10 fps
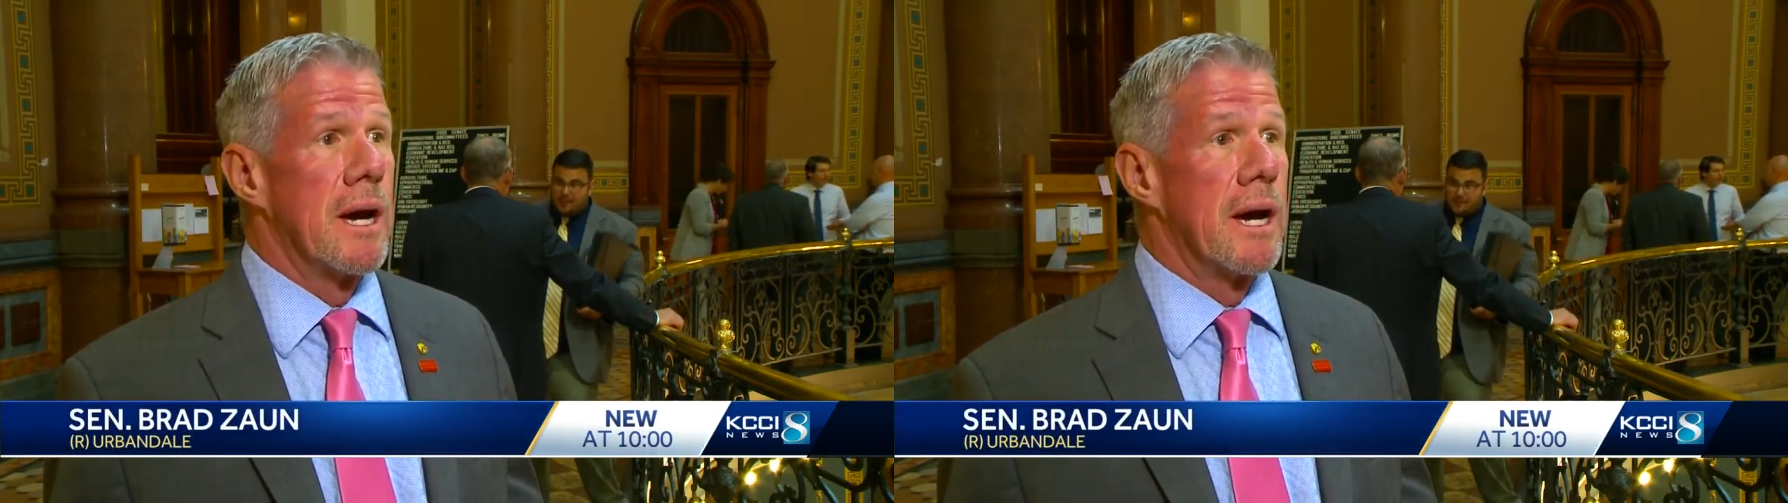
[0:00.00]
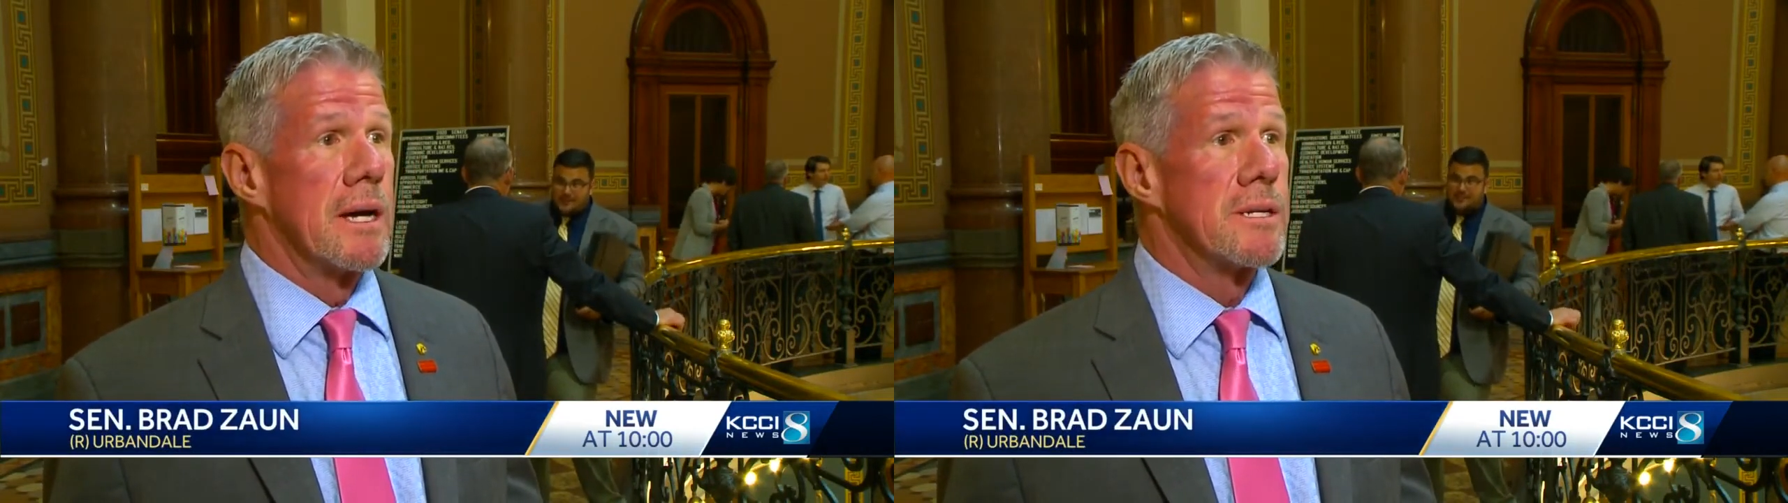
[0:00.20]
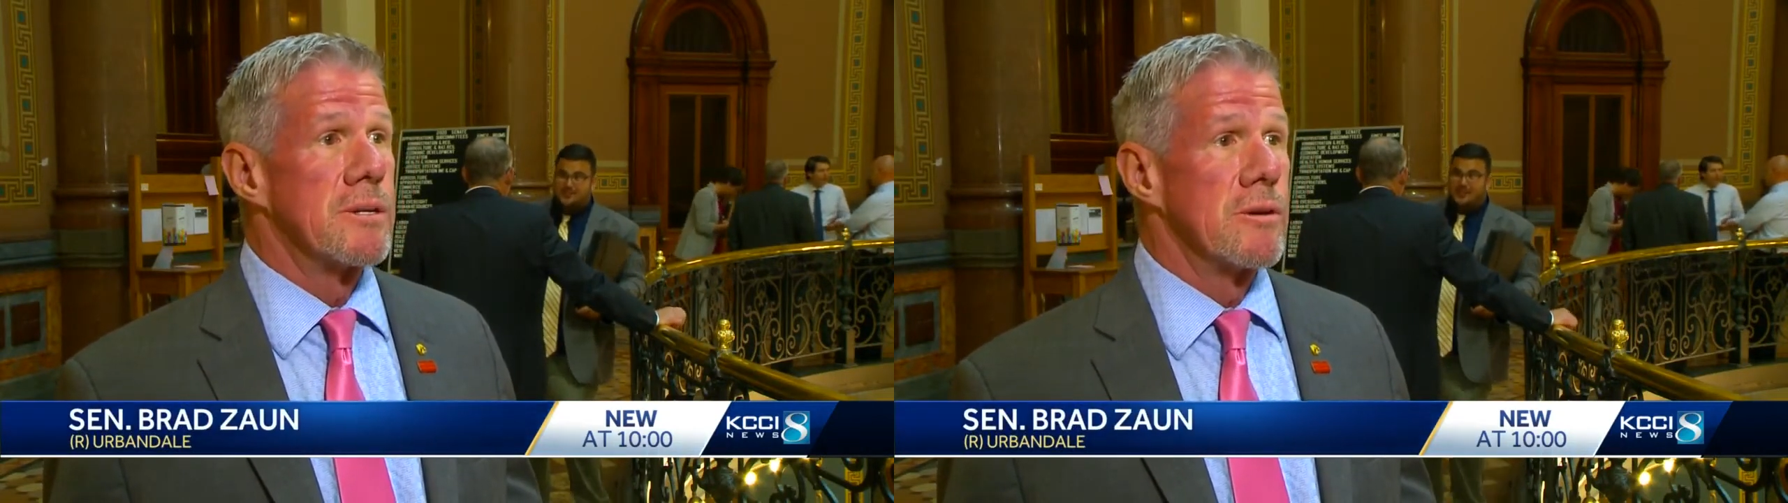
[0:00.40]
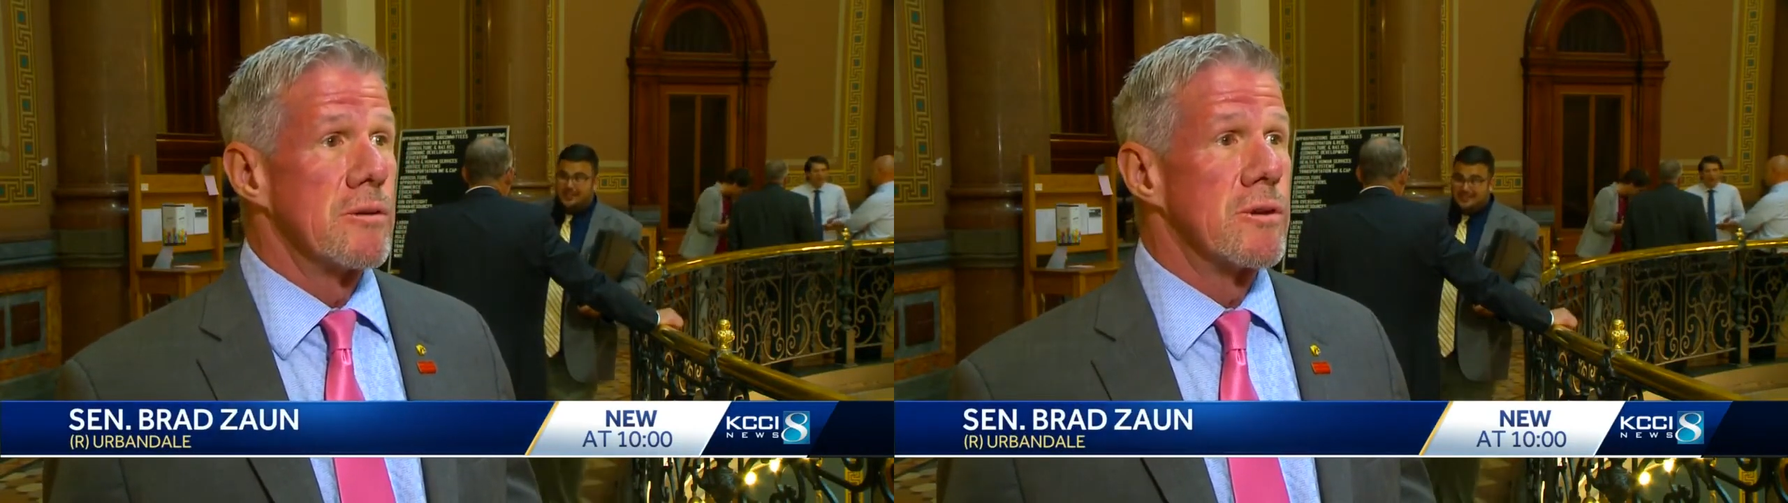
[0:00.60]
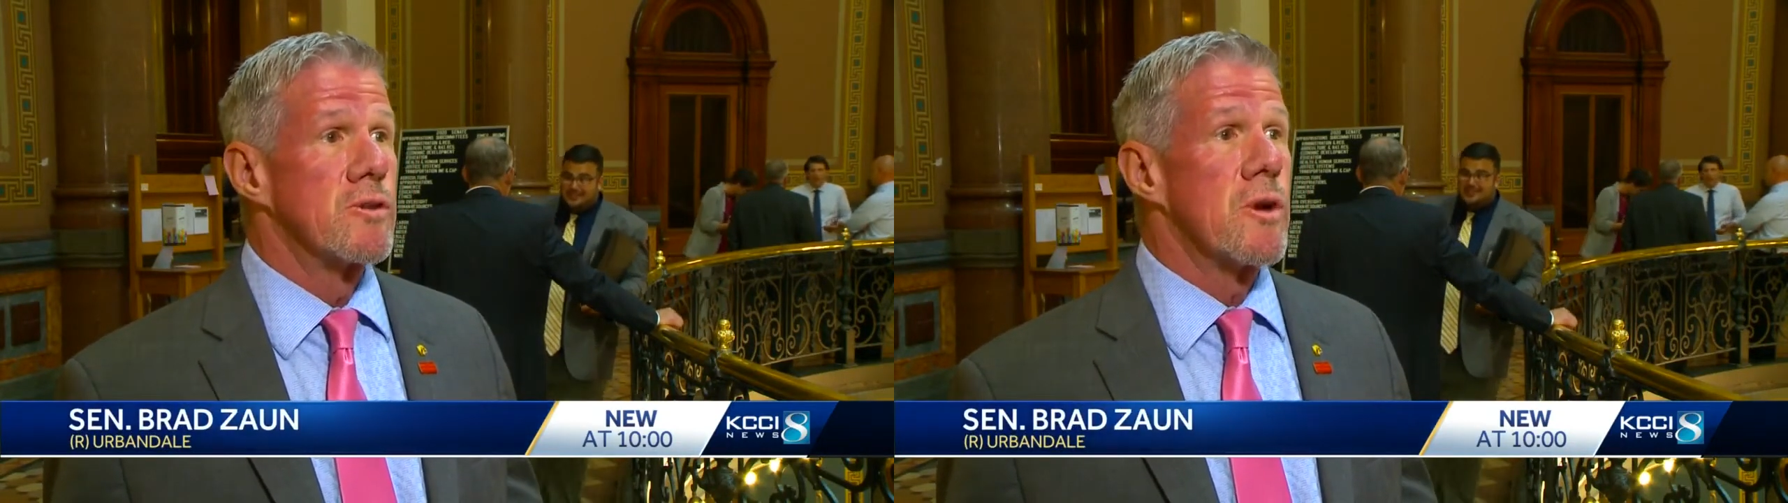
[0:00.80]
uh,
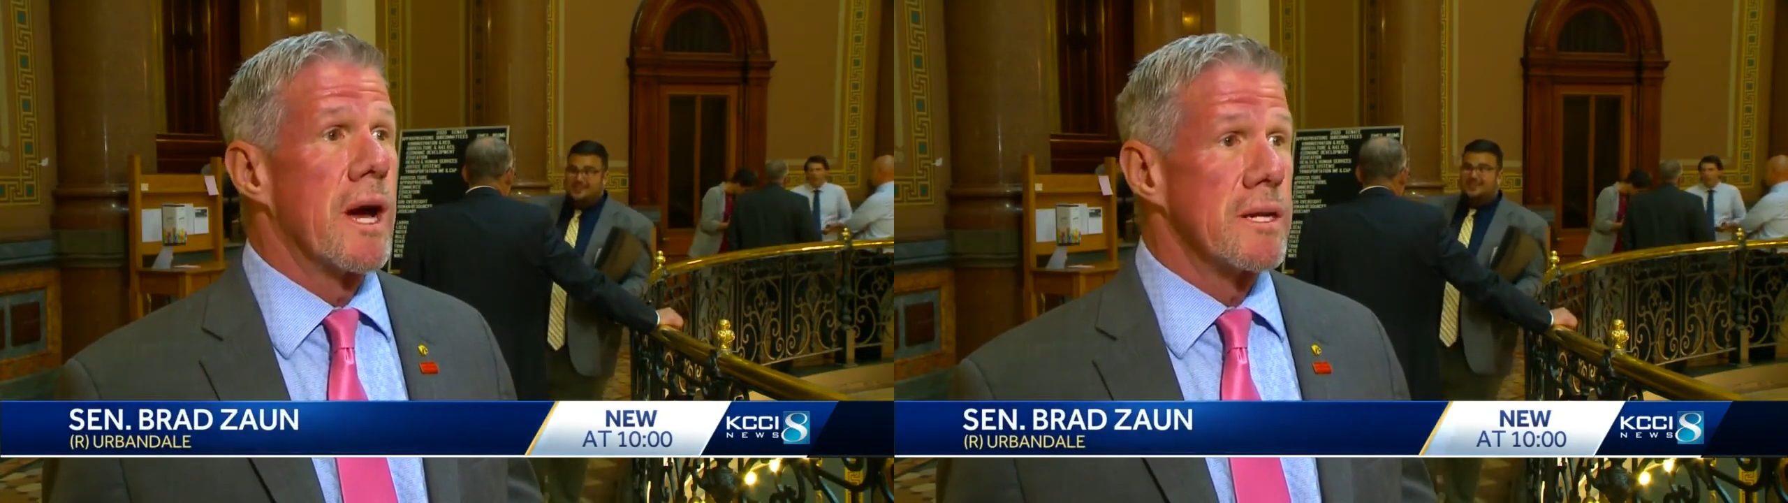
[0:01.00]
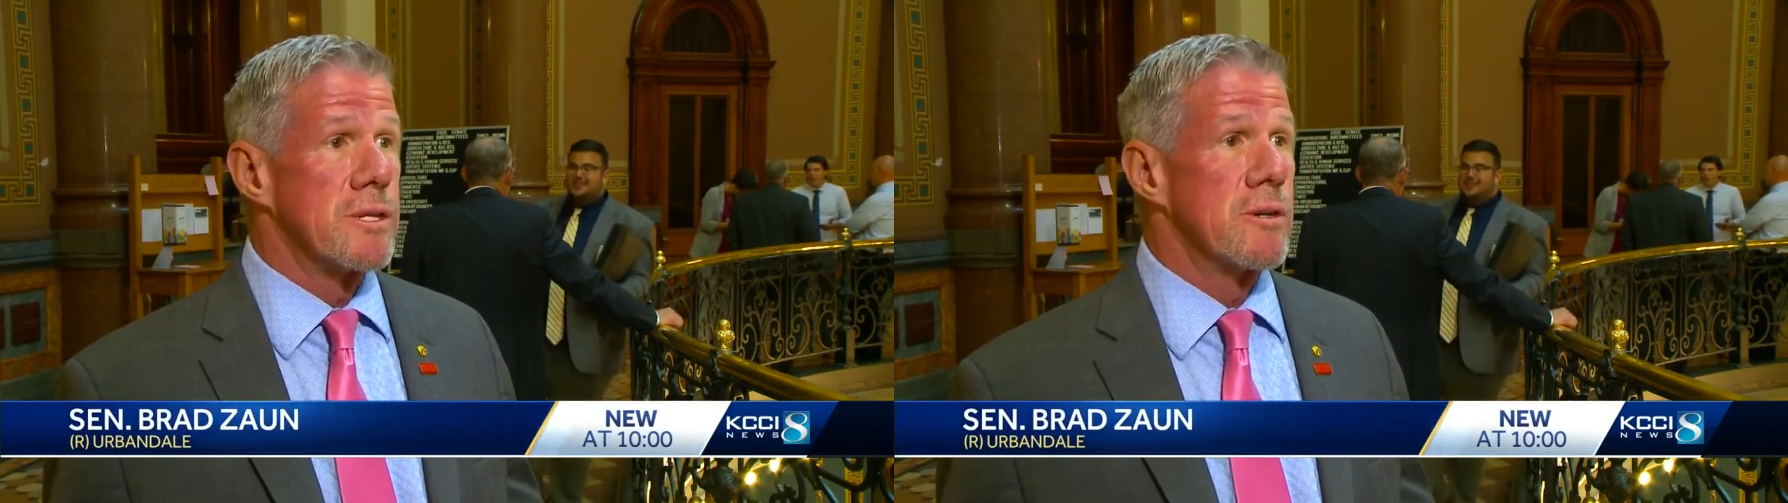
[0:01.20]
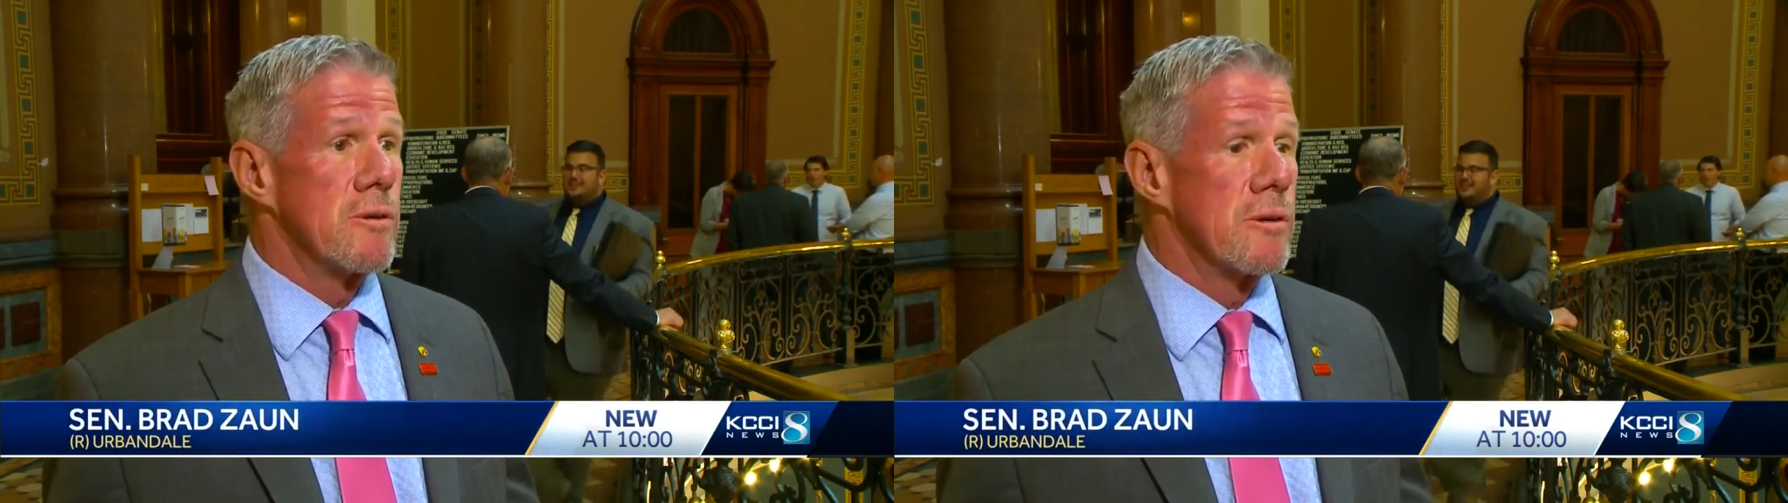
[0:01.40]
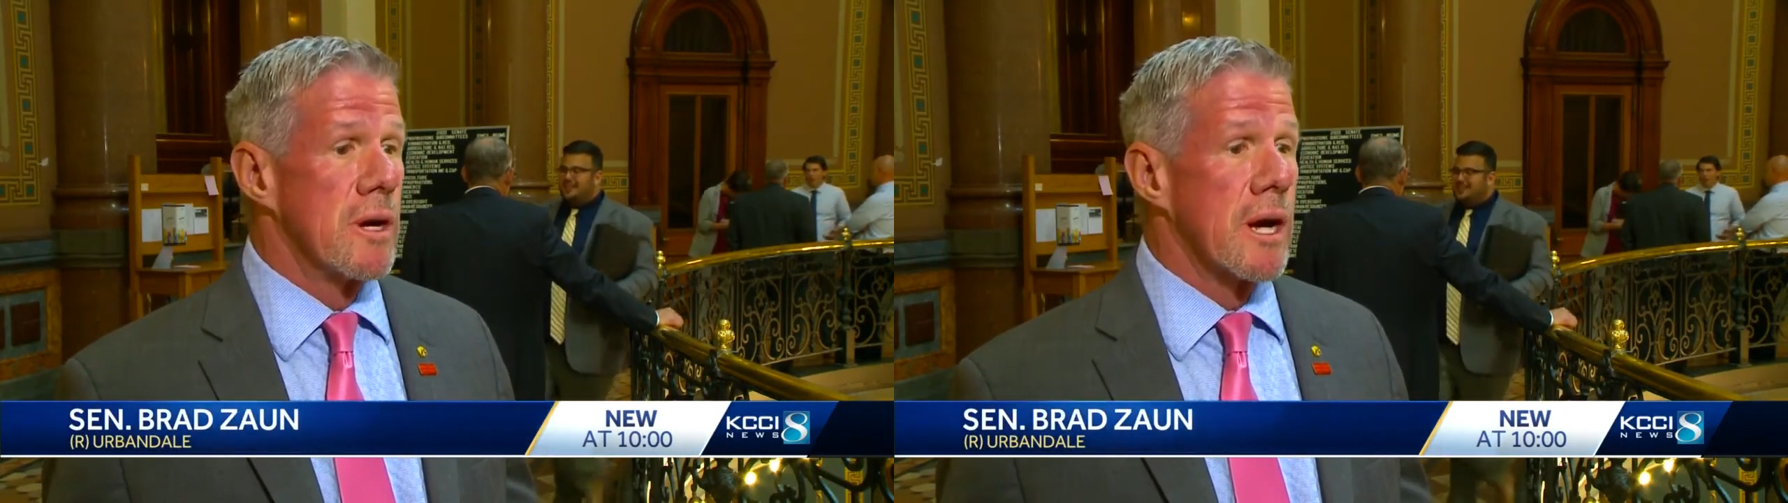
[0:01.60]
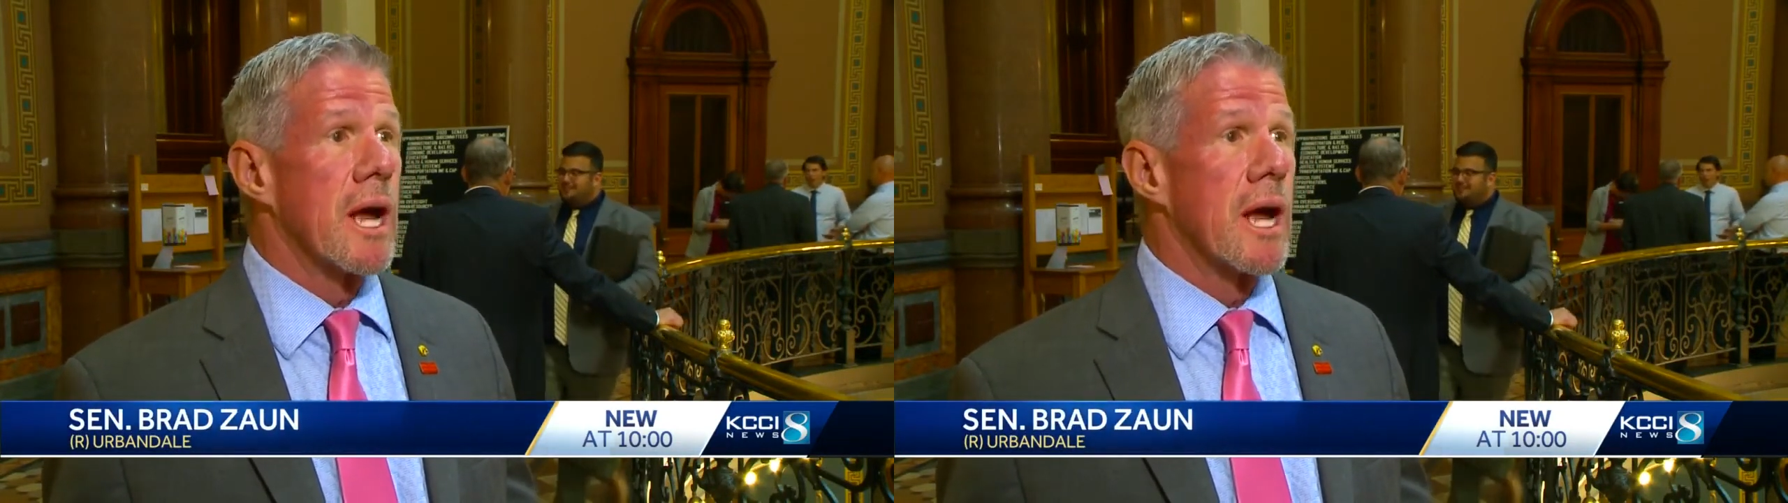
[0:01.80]
to try to